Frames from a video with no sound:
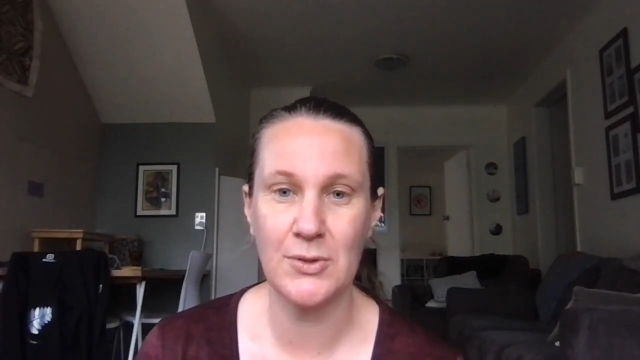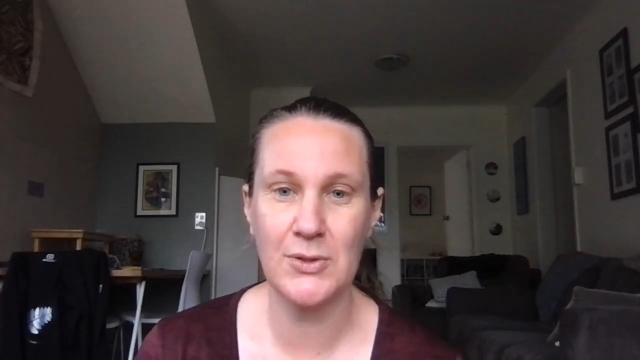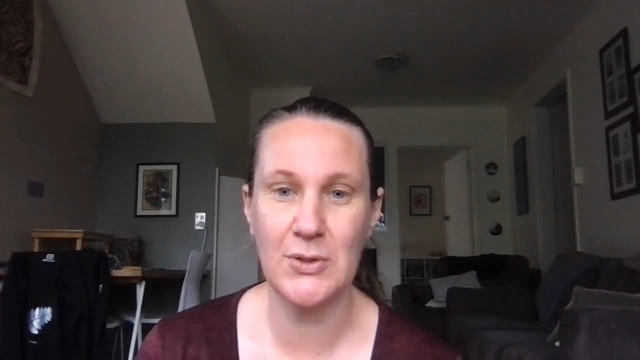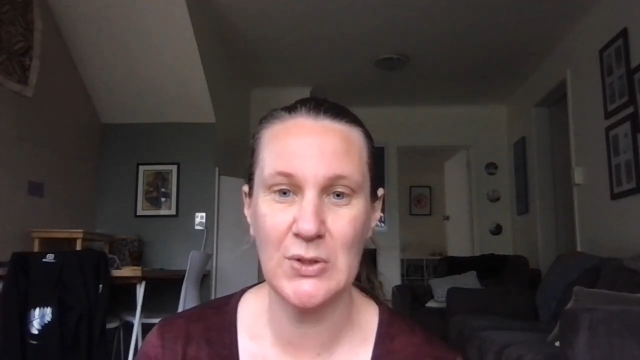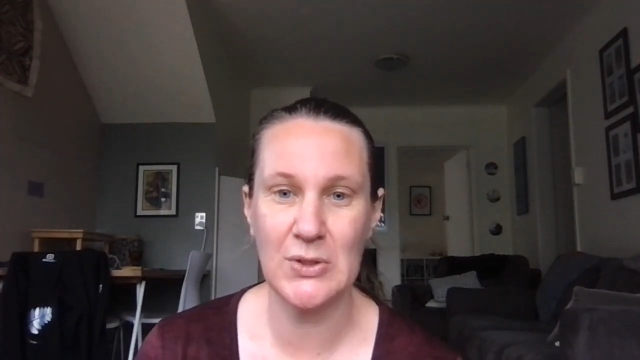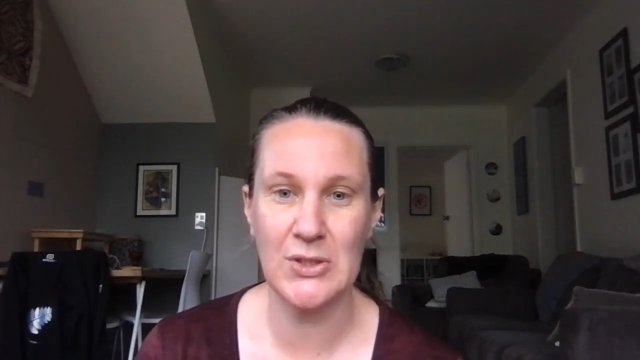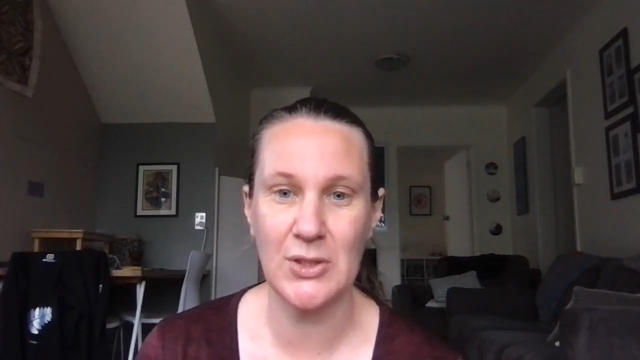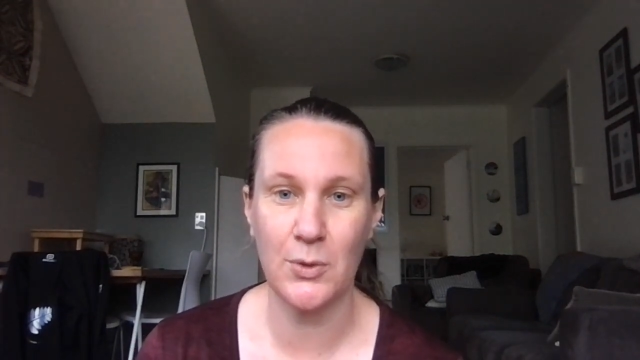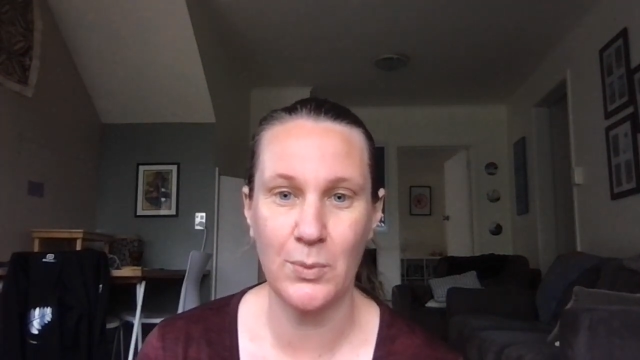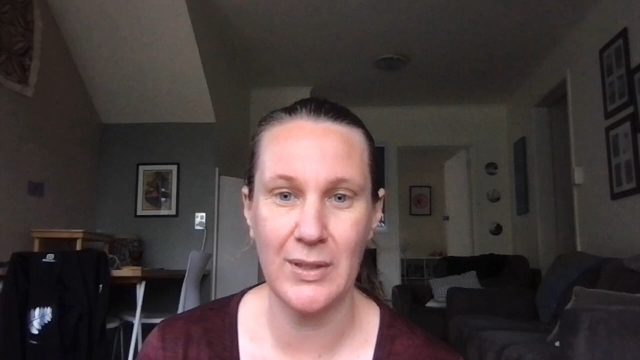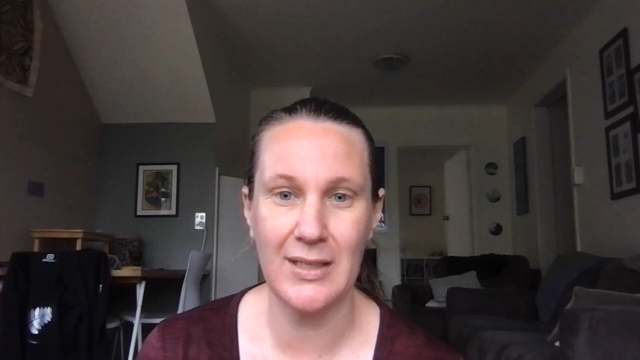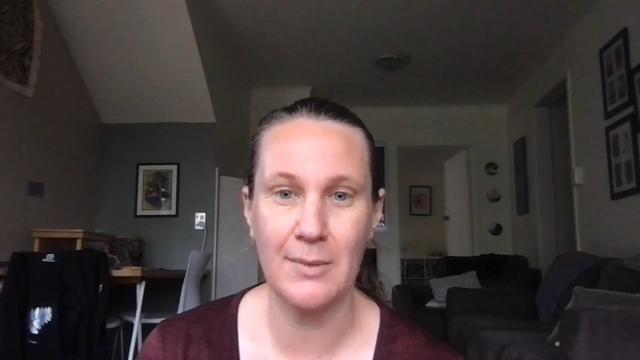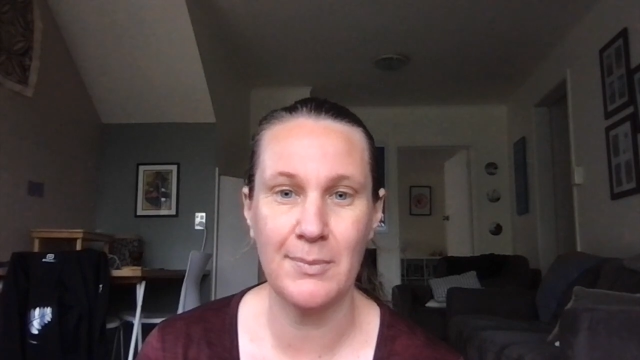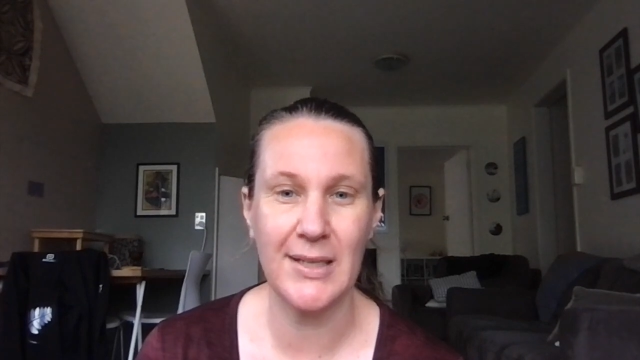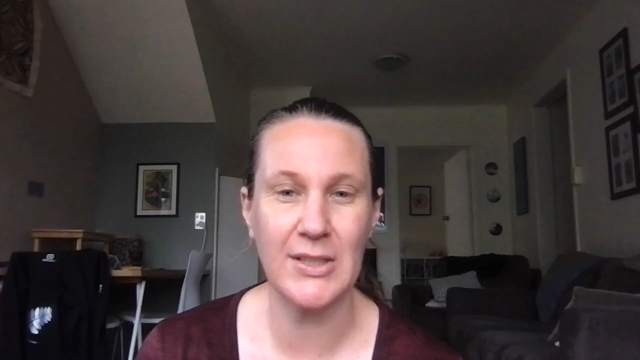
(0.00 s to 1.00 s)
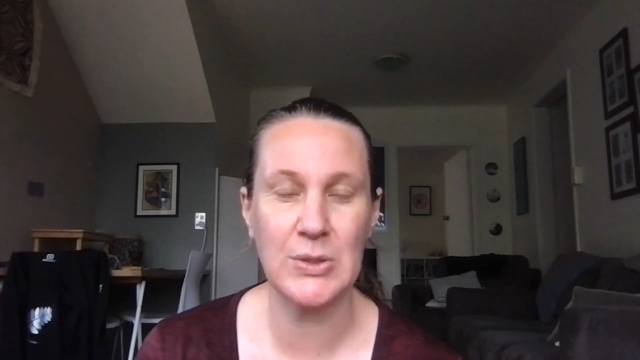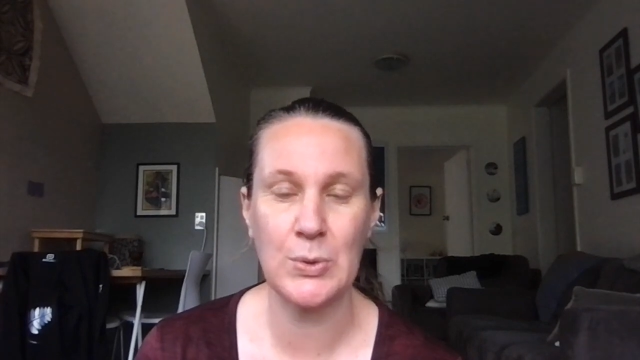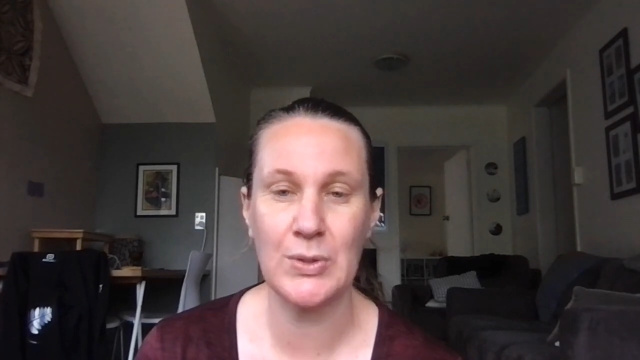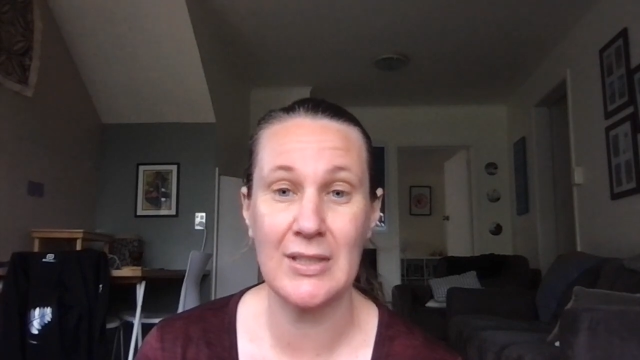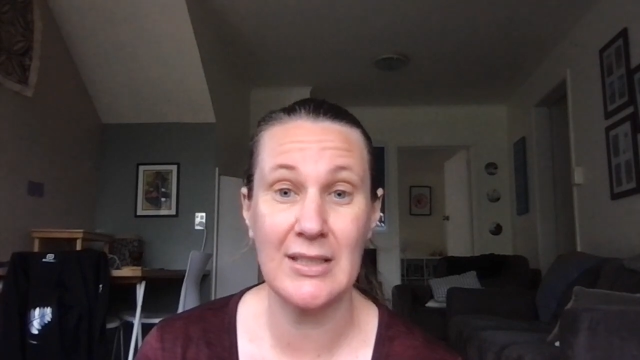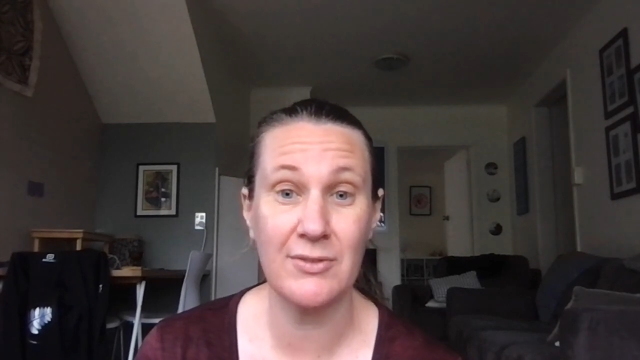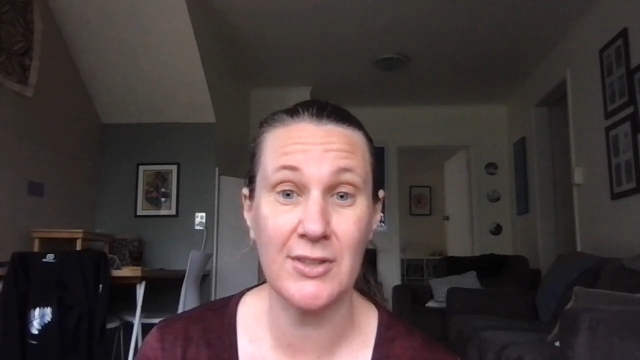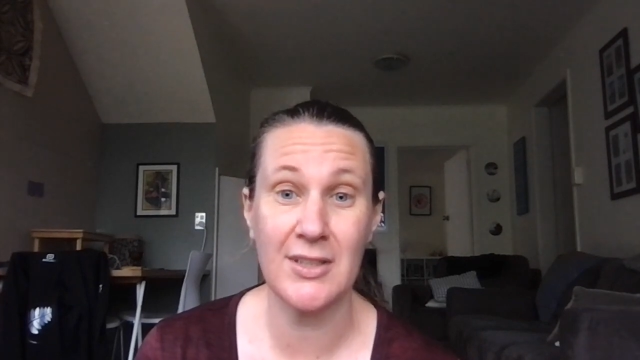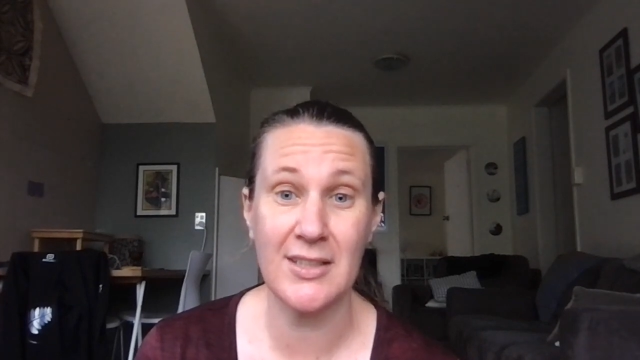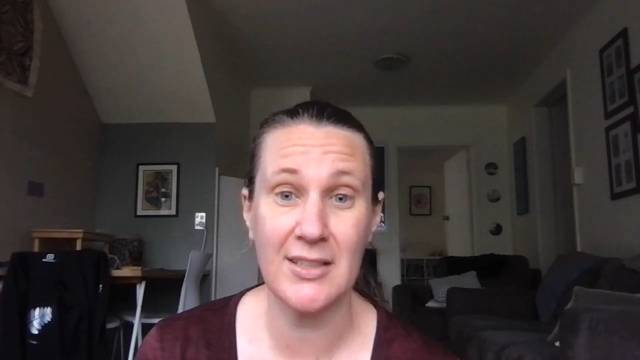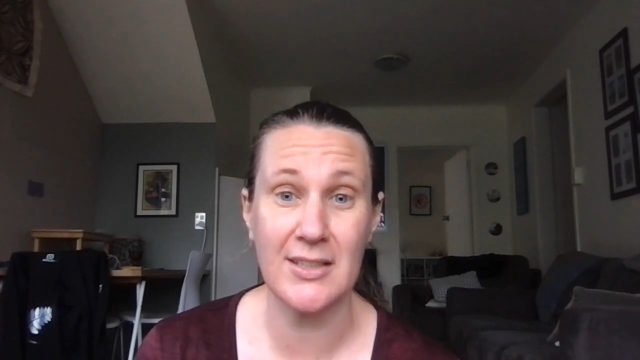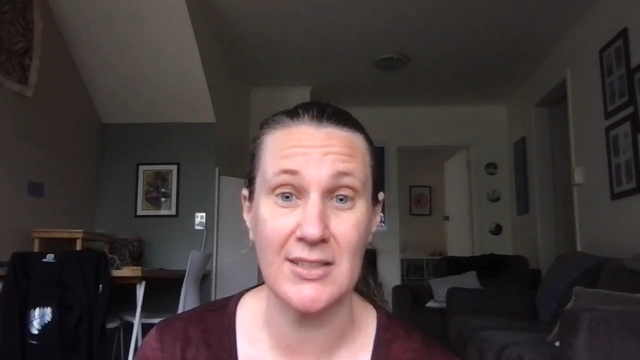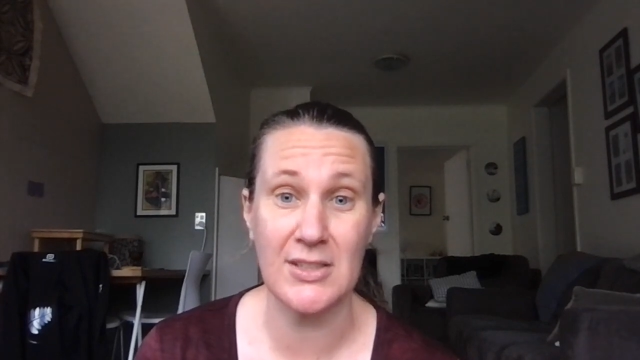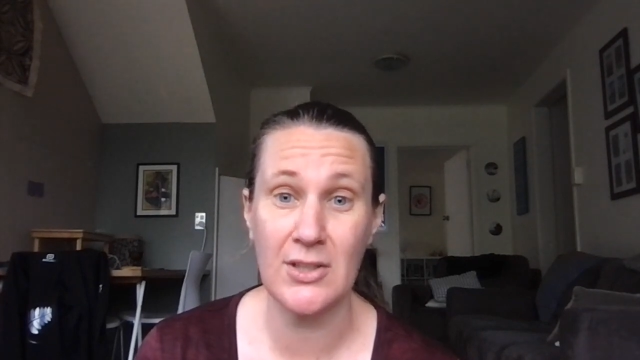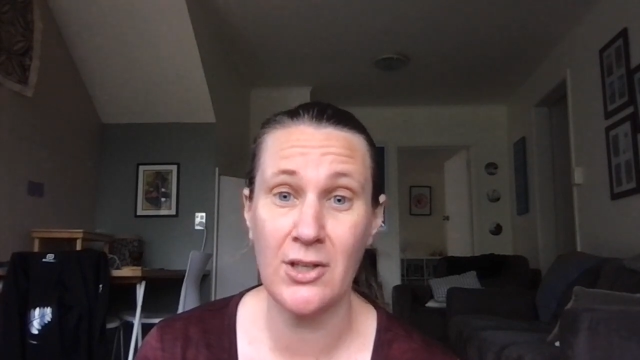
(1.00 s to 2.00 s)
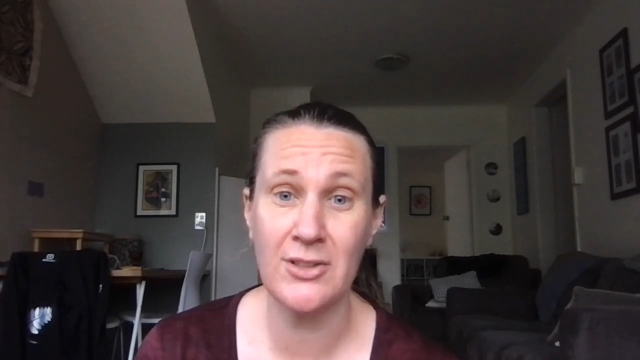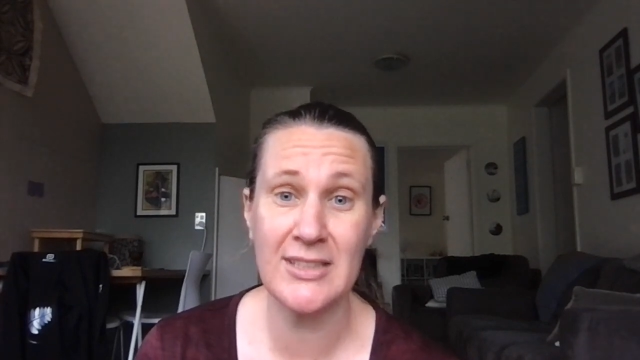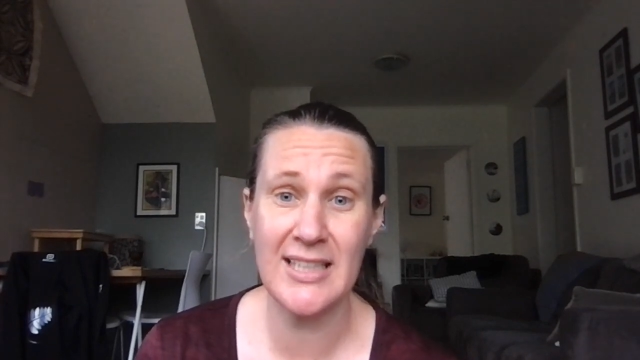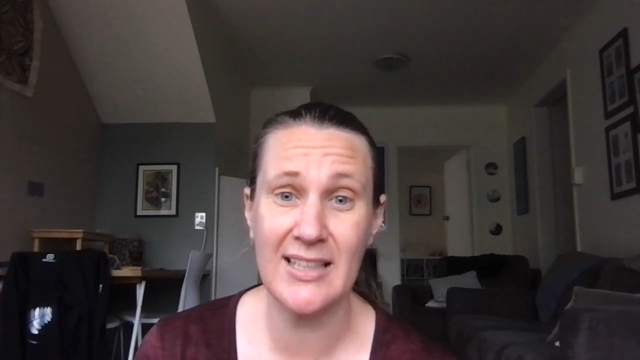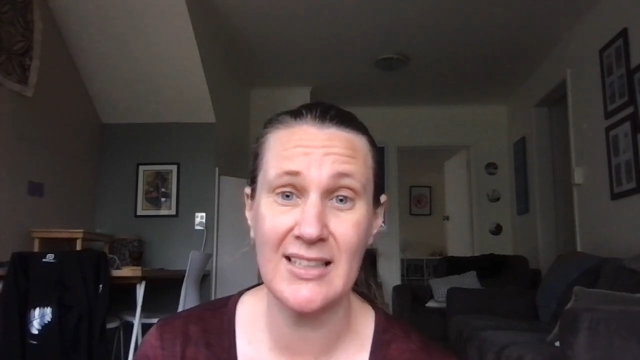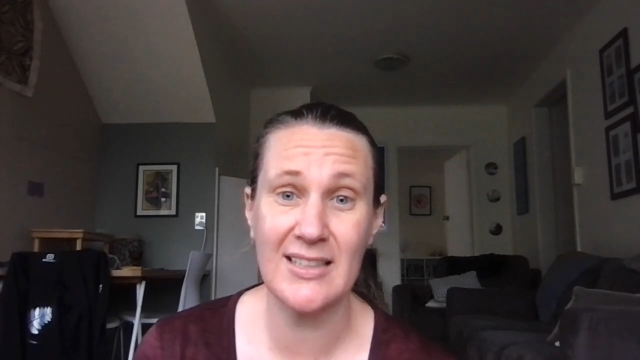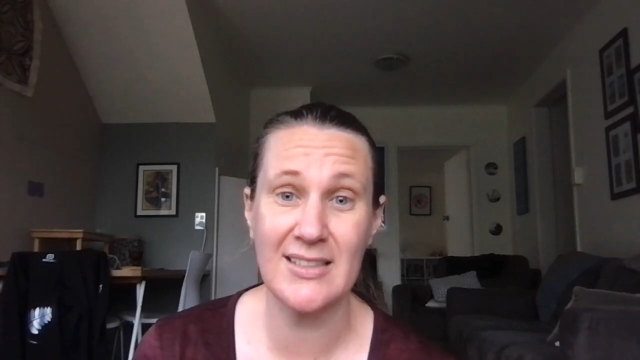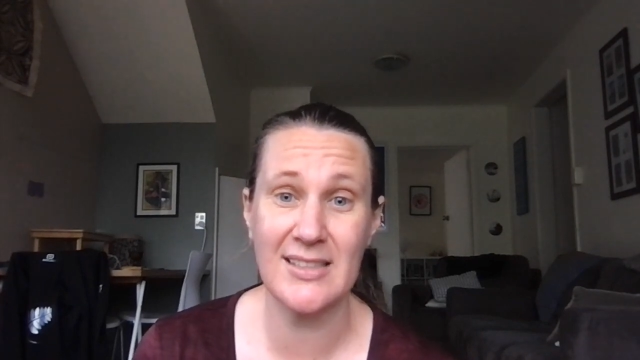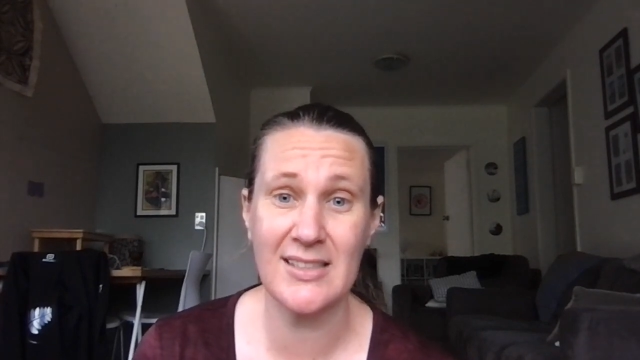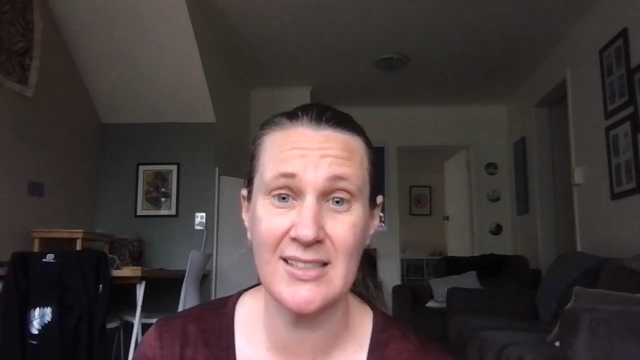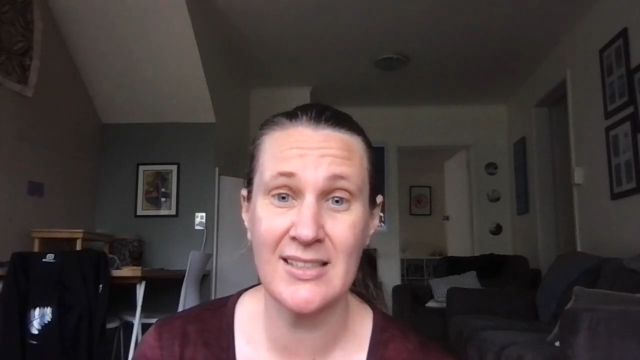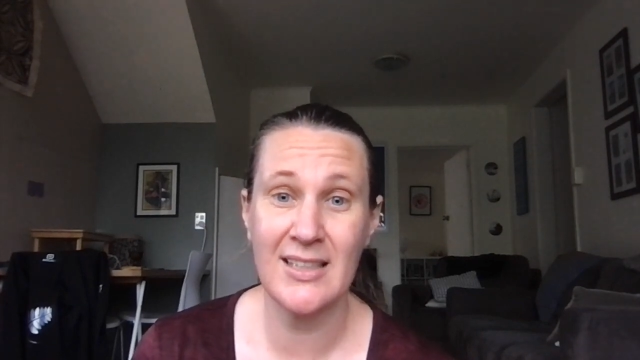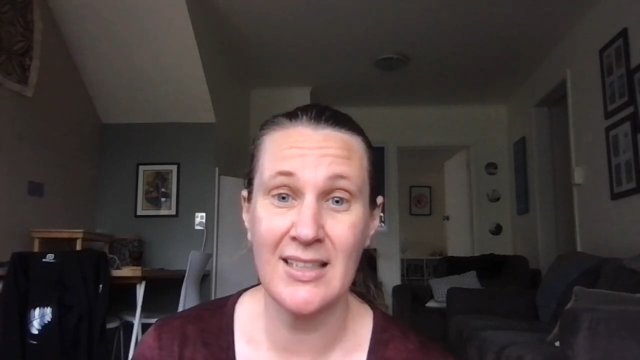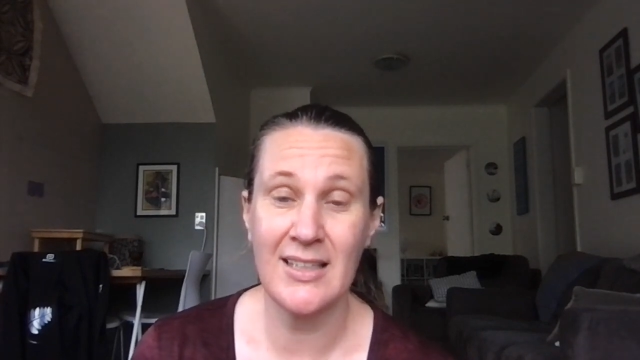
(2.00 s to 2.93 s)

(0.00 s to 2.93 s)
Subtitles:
to you so we can make sure that everything is contactless,